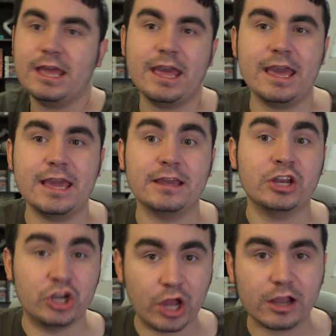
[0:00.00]
a
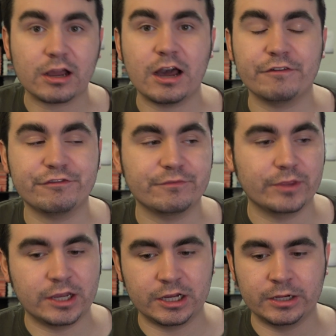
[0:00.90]
knockoff.
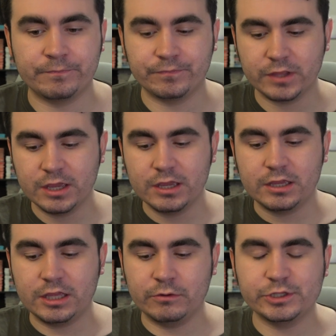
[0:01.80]

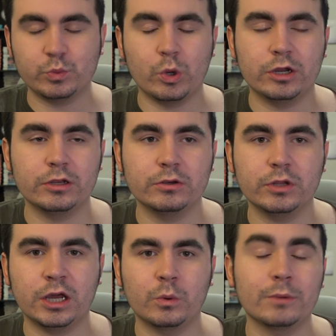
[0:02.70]
It was one
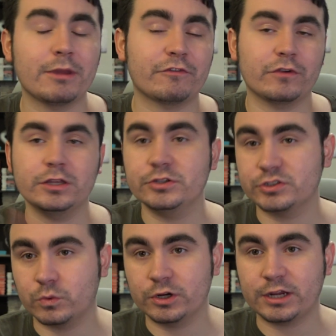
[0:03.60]
when my friend used
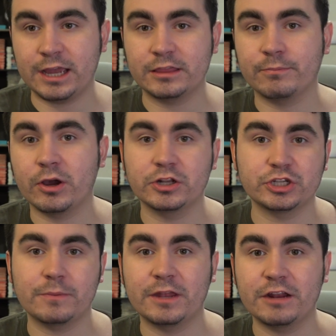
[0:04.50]
to work at the pawn
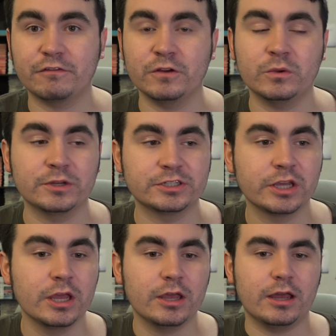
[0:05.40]
shop that I frequent.
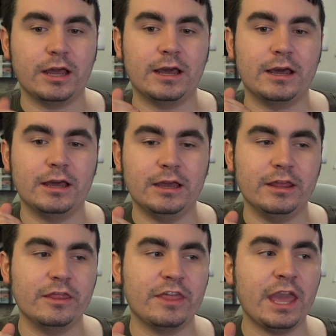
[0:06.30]

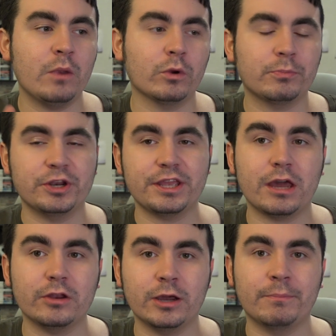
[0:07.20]
They were putting
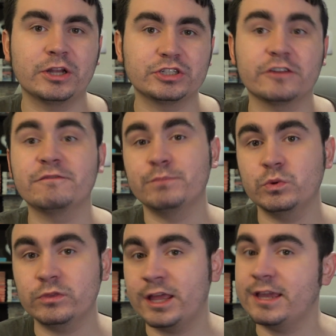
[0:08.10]
out a bunch of
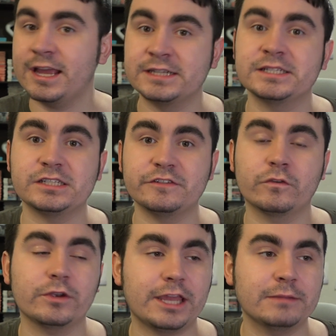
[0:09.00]
bootleg
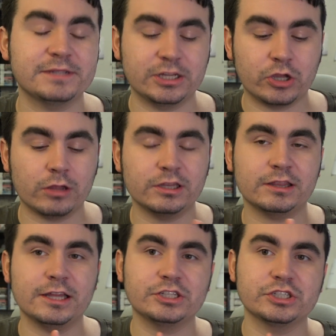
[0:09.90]
N64 games, and Gauntlet
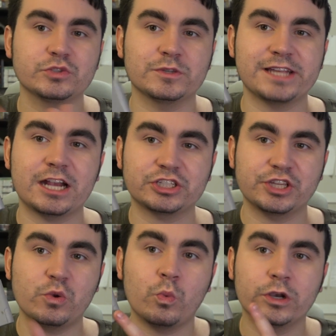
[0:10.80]
Legends was
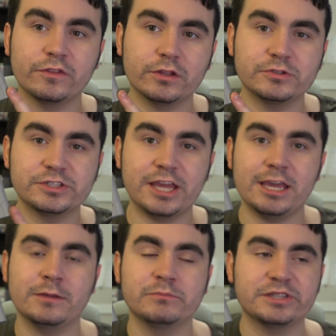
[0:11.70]
actually one of those
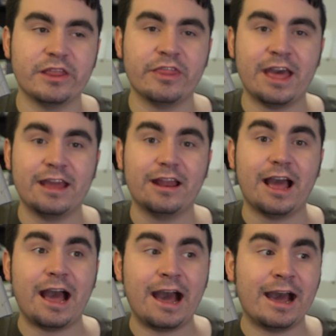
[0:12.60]
games that
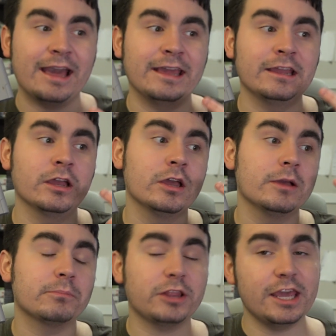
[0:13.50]
I
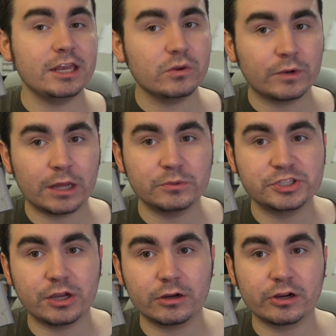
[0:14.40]
played when I was
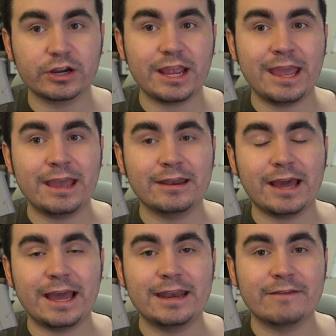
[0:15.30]
younger, and
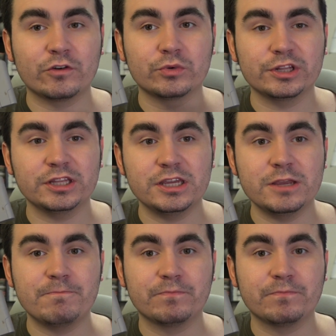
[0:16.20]
I never really